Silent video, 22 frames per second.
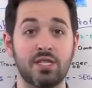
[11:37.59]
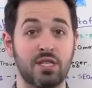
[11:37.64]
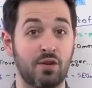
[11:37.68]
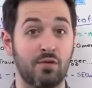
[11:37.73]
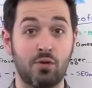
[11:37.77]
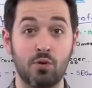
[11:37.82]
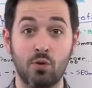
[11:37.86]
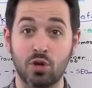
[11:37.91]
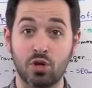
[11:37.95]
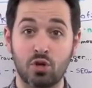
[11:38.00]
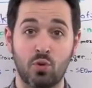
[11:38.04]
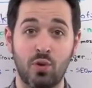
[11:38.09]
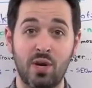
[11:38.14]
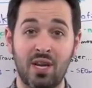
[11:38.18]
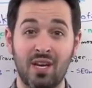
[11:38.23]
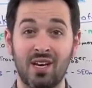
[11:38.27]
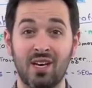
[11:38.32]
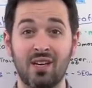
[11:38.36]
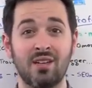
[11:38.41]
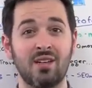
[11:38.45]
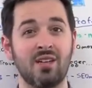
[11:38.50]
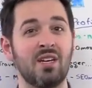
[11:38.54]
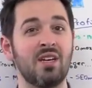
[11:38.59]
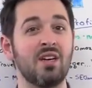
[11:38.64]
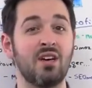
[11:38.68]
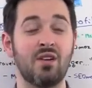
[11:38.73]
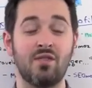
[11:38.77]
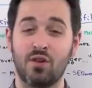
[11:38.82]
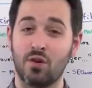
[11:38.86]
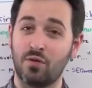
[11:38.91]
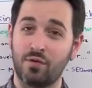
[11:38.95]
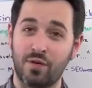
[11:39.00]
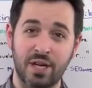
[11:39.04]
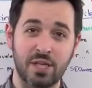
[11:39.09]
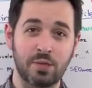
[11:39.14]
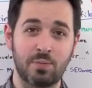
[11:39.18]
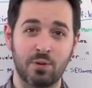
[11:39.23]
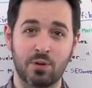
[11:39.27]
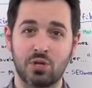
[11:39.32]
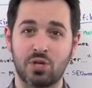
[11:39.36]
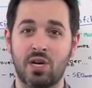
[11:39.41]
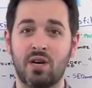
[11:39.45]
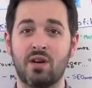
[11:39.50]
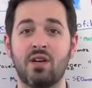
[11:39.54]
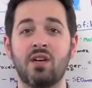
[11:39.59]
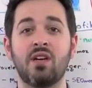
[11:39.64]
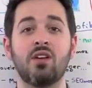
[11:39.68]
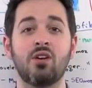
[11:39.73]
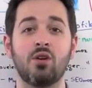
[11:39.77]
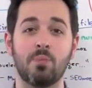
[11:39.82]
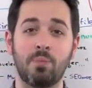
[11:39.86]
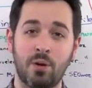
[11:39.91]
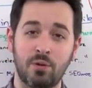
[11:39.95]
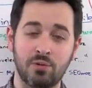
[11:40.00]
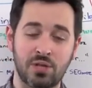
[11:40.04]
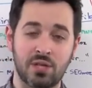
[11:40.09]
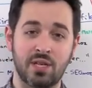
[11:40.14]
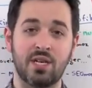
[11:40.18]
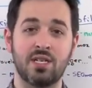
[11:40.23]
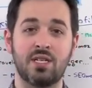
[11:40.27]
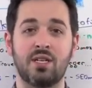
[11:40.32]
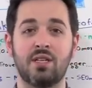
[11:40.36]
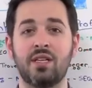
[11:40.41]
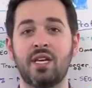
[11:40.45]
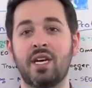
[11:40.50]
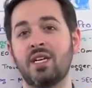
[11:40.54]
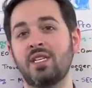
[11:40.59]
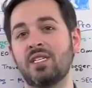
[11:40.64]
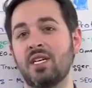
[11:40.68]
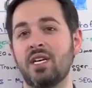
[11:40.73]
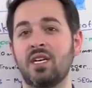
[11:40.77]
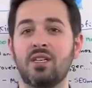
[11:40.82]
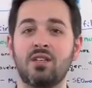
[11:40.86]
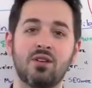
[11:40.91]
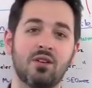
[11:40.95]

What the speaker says: If you are tweeting it, if you're Facebook sharing it, you're posting it to LinkedIn,